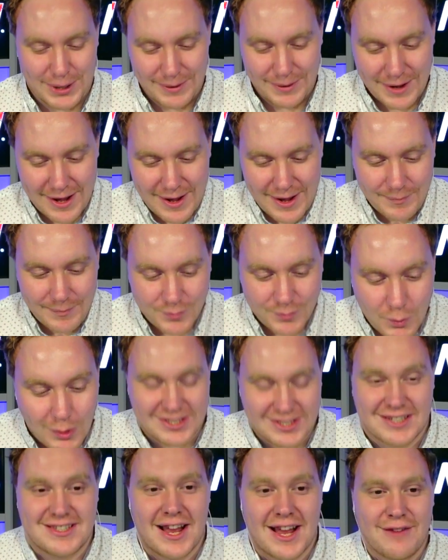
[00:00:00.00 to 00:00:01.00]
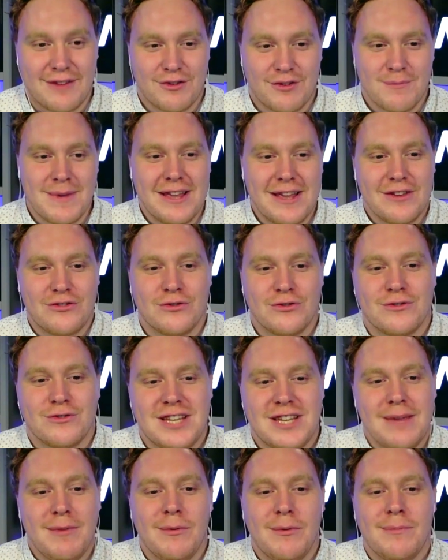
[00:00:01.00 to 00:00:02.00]
But what's exciting for me is you're
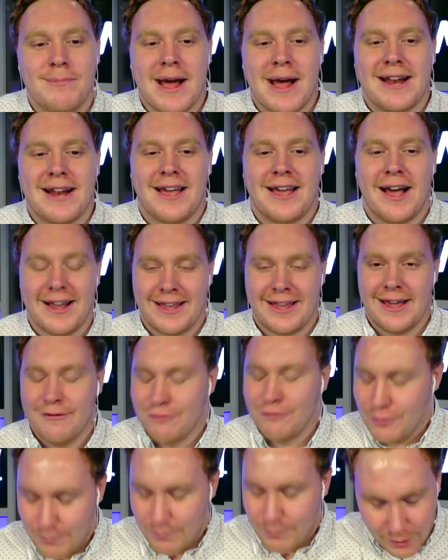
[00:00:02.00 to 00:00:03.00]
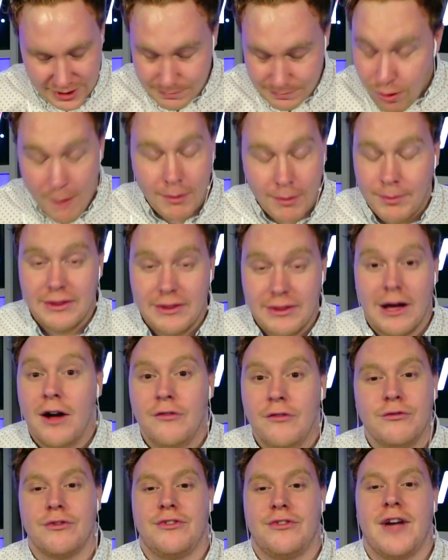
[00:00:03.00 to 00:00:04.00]
teaming with Madcat again for what's probably the
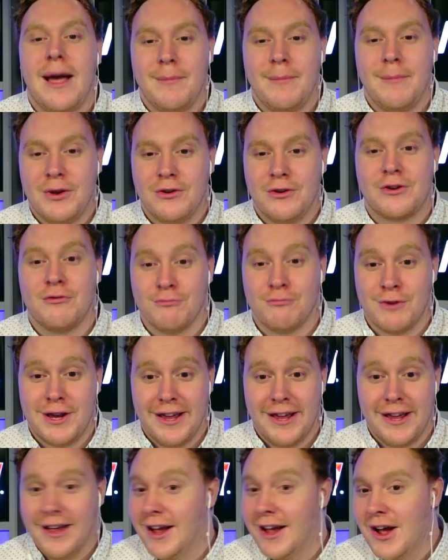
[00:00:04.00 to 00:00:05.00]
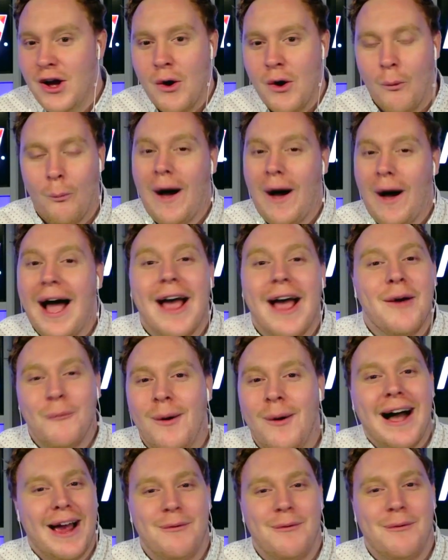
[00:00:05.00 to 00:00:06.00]
hundredth time in your career. Why?
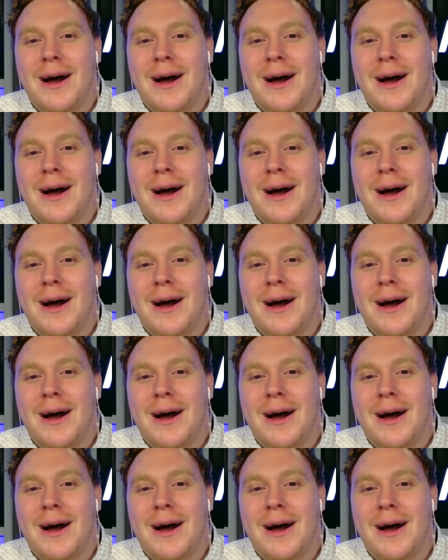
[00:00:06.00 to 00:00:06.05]
Why?